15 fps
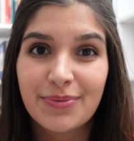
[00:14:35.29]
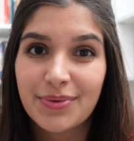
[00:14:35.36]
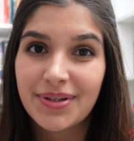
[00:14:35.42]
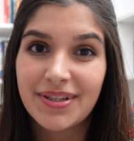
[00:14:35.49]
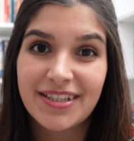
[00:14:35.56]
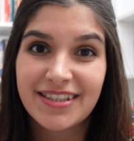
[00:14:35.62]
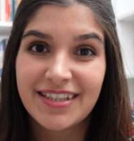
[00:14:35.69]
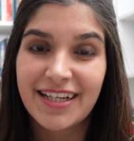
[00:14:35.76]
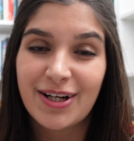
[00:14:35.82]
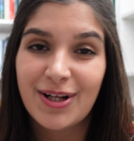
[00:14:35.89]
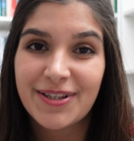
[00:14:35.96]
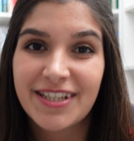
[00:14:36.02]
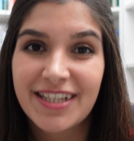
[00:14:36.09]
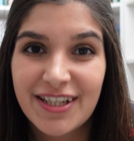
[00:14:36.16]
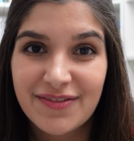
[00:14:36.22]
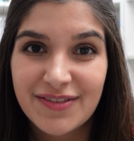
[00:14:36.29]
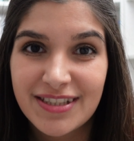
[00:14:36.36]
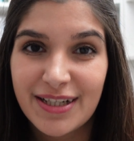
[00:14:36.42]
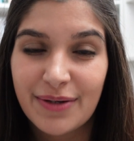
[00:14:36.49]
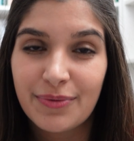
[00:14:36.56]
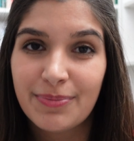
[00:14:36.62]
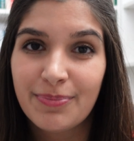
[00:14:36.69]
We're gonna take all the gifts
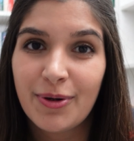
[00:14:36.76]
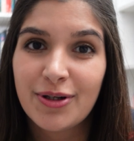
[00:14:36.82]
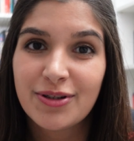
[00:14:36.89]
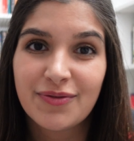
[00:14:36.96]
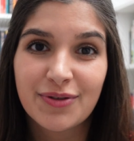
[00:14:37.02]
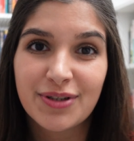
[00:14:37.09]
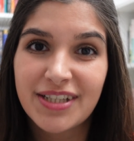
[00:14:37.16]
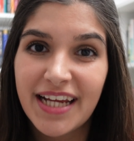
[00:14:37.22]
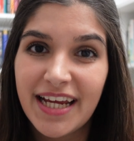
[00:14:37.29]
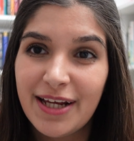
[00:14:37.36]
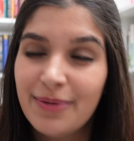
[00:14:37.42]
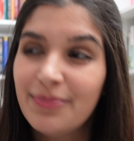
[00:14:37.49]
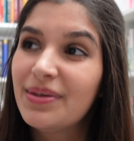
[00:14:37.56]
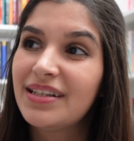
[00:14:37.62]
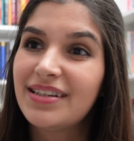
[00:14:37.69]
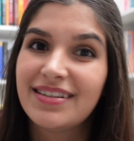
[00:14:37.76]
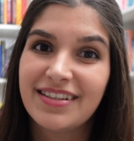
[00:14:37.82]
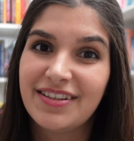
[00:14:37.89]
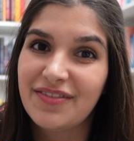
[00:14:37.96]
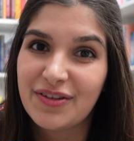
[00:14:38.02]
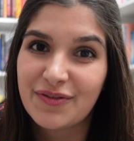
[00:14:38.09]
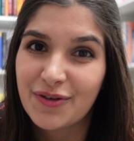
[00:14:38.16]
that we bought for them and
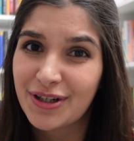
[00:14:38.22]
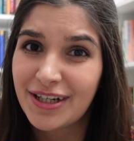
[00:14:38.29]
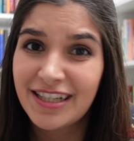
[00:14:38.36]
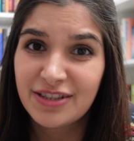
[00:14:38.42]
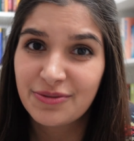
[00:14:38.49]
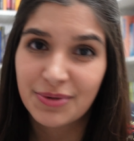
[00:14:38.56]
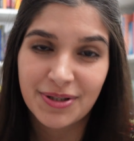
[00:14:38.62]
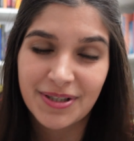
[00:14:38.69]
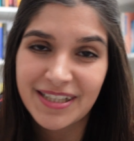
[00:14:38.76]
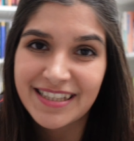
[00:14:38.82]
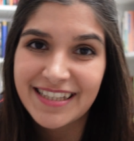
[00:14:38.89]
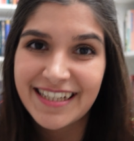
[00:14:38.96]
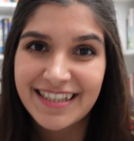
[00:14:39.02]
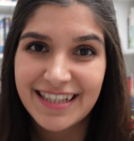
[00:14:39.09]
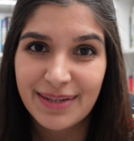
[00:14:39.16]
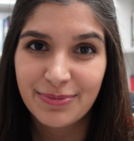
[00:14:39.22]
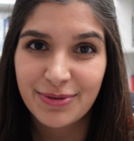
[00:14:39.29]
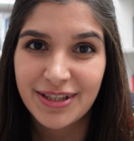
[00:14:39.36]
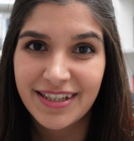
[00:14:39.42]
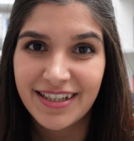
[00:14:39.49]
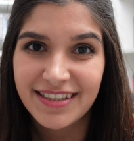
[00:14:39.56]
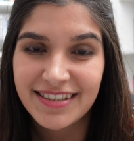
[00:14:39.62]
even for us, we're gonna take them
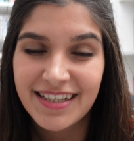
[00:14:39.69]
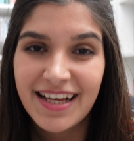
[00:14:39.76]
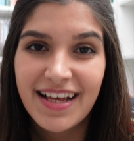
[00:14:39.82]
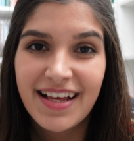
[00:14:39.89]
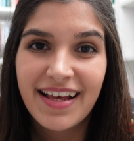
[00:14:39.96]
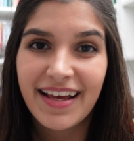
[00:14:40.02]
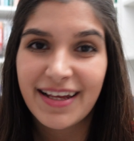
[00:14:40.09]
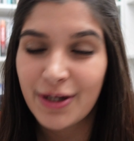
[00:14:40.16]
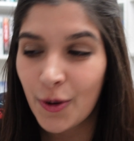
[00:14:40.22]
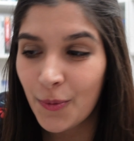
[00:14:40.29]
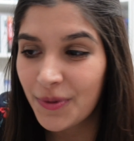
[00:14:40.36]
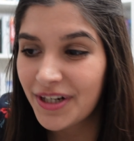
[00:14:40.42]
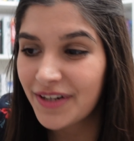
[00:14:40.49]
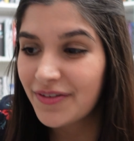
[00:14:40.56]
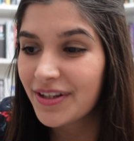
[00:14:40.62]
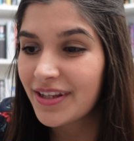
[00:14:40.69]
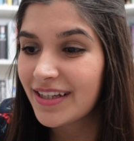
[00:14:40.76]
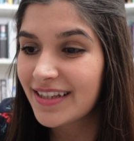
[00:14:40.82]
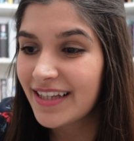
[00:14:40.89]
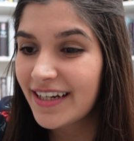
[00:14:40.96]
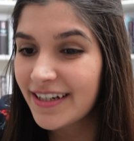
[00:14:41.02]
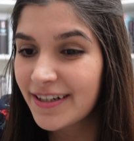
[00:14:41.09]
with us and open
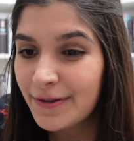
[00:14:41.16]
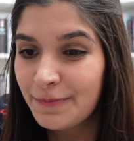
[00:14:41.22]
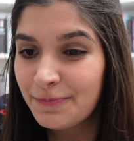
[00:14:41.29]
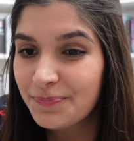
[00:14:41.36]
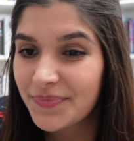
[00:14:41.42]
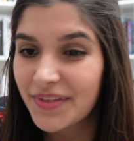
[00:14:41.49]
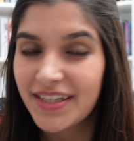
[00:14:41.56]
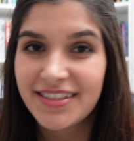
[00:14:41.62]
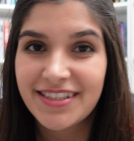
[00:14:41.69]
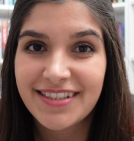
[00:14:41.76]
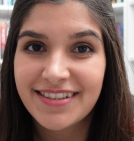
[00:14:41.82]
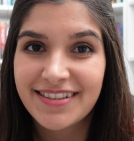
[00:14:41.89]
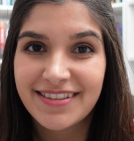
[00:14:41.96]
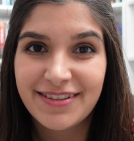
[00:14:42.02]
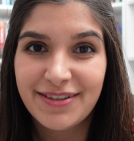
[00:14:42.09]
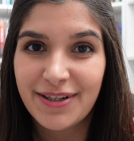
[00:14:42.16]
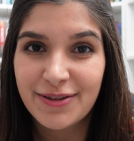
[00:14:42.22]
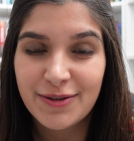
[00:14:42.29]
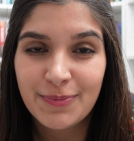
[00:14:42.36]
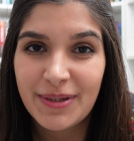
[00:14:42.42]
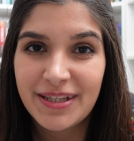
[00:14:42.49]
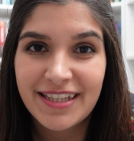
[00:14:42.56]
everything there and just, you know,
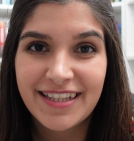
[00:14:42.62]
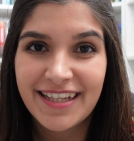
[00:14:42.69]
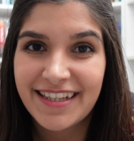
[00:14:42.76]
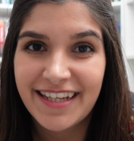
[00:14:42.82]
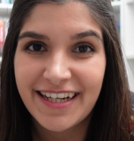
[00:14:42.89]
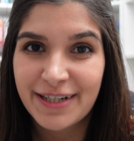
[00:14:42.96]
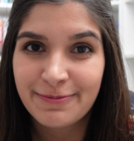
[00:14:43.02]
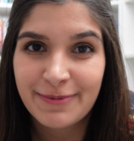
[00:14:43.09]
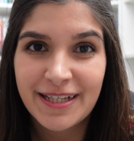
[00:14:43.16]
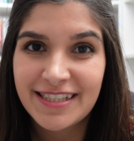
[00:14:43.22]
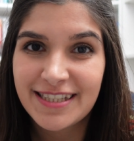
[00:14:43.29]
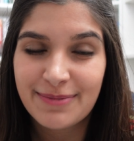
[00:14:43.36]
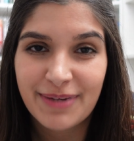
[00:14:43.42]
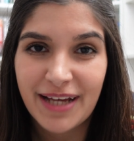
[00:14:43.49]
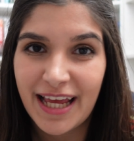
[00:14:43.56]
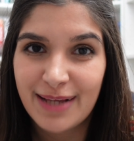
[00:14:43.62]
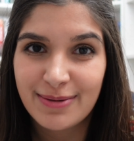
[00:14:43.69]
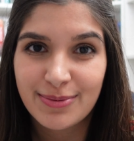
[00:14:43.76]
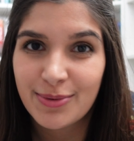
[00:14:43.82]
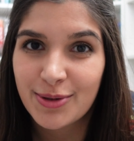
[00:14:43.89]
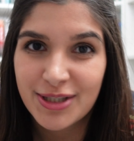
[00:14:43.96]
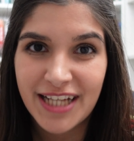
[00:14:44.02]
spend the day there, play some
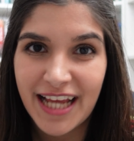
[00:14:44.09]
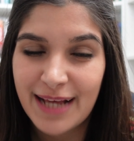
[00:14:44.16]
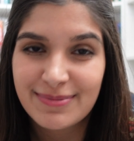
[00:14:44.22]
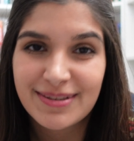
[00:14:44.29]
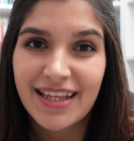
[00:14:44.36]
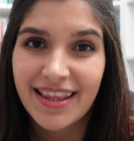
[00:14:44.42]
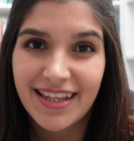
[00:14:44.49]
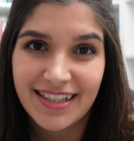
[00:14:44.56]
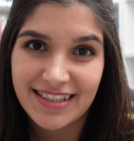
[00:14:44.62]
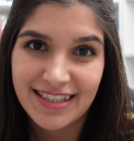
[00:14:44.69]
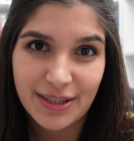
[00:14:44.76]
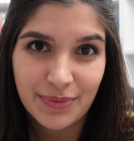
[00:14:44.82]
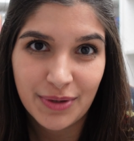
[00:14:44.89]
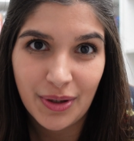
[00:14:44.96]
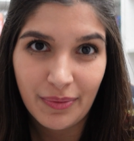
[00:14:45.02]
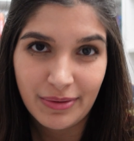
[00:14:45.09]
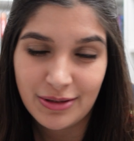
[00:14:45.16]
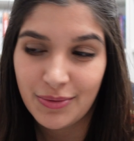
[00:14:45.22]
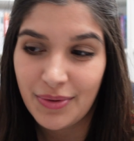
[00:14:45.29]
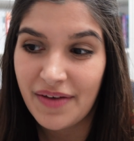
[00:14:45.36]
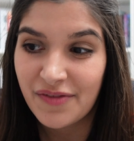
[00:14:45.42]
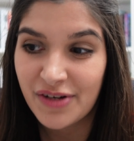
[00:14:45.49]
games, board games and things that we always
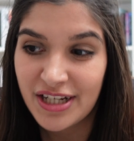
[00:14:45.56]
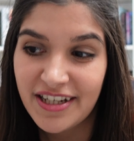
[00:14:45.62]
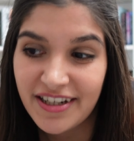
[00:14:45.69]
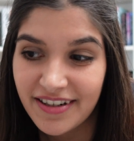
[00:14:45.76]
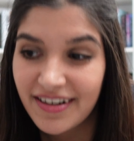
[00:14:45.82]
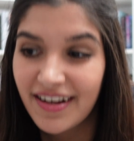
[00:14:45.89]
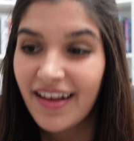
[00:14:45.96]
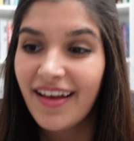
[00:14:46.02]
do every year.